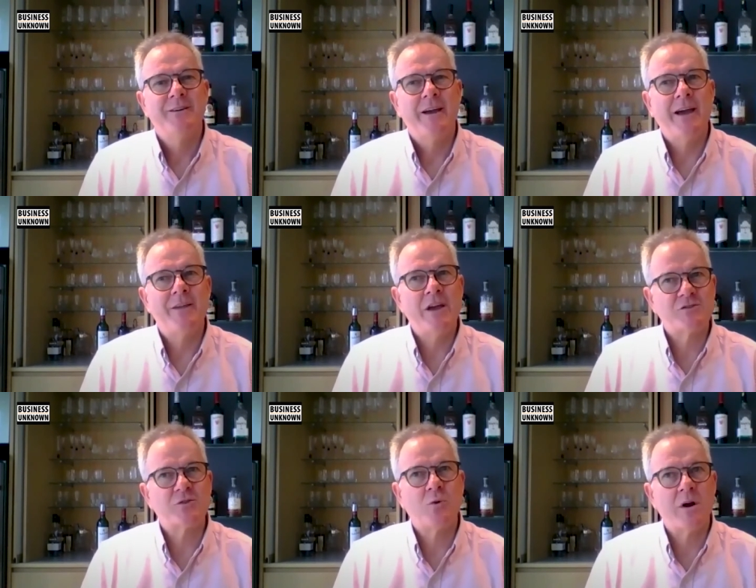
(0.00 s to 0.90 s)
and
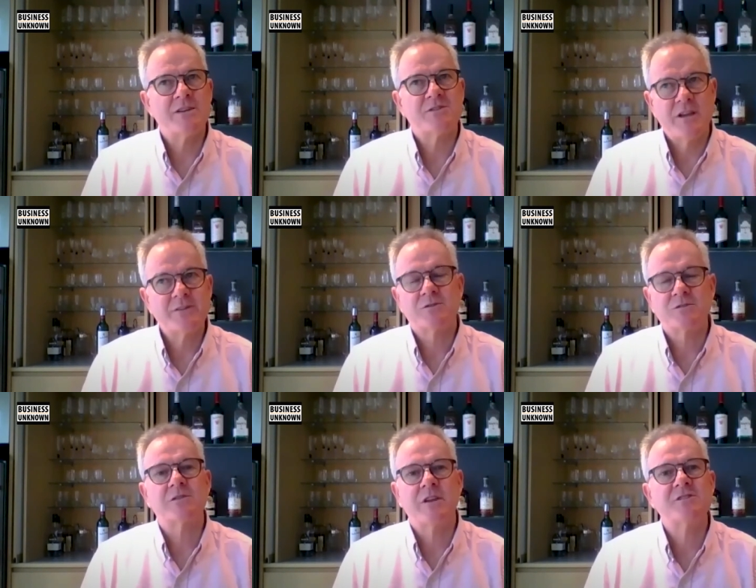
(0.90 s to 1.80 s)
that requires that
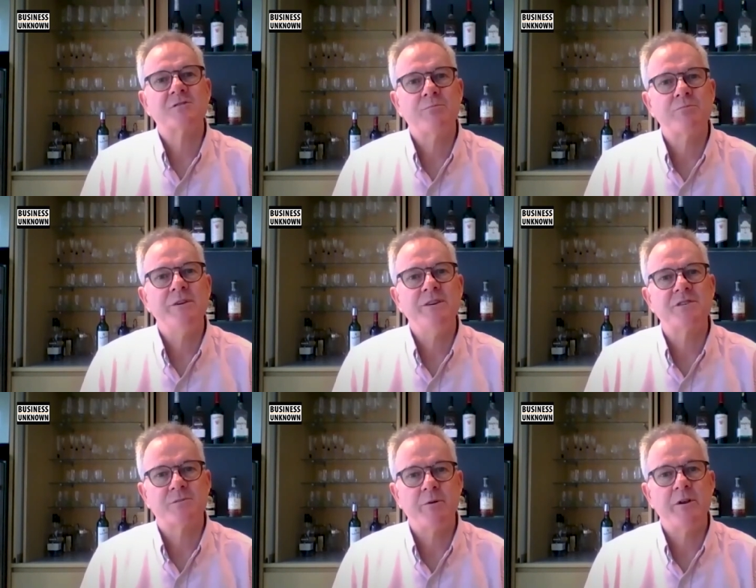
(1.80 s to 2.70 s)
that means
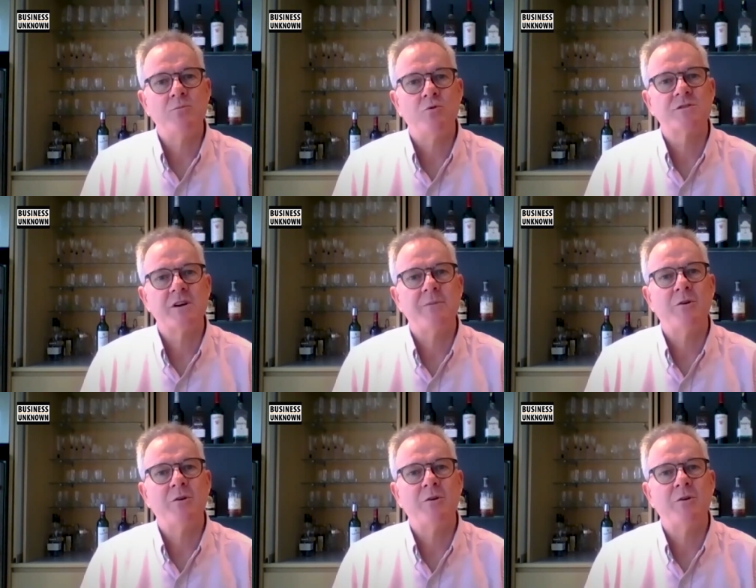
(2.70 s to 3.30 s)
us spending more time